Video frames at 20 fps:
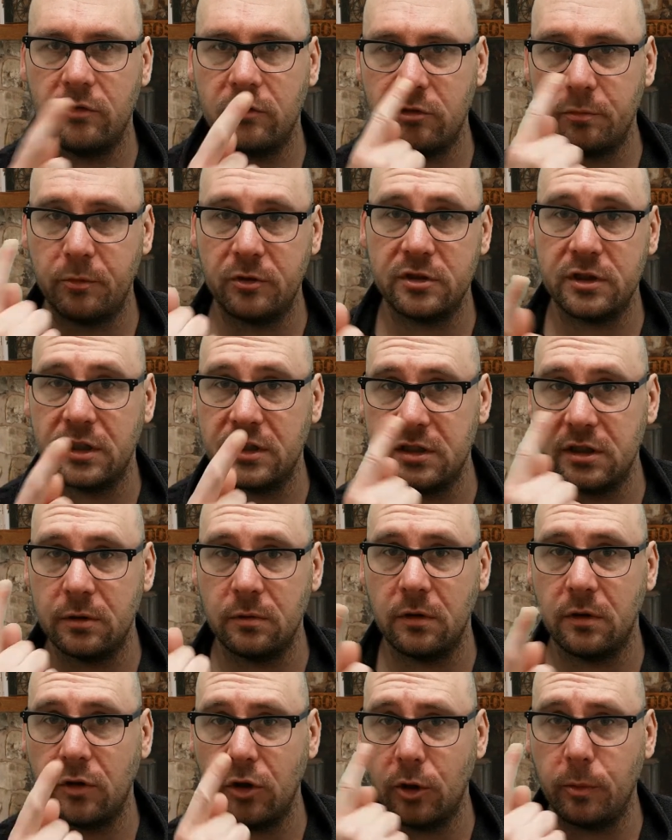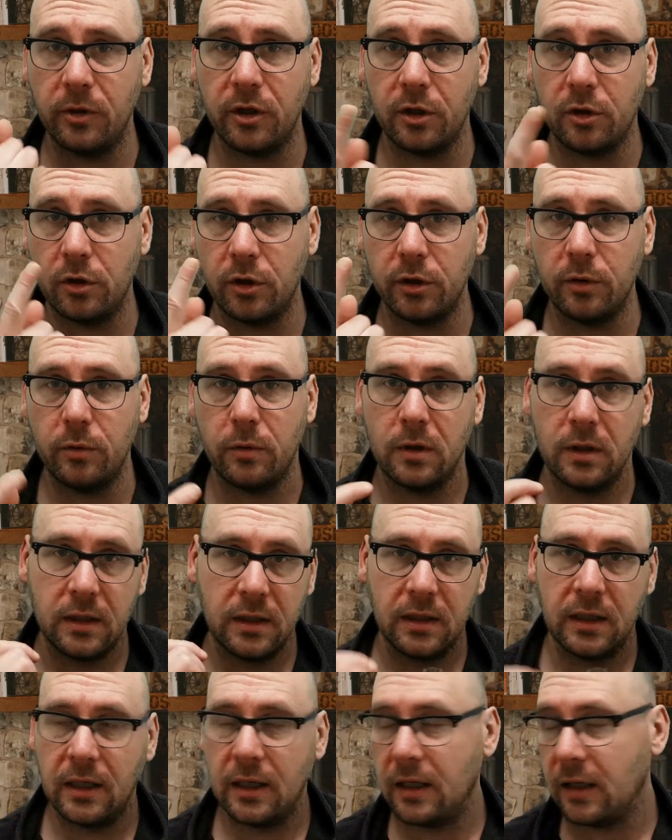supposed to seal the top of the coil.
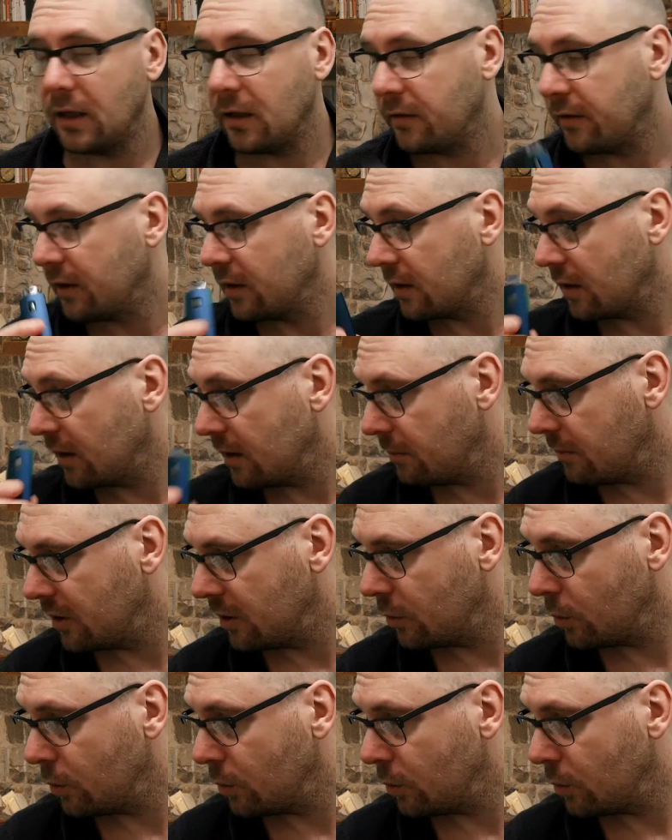I think that may have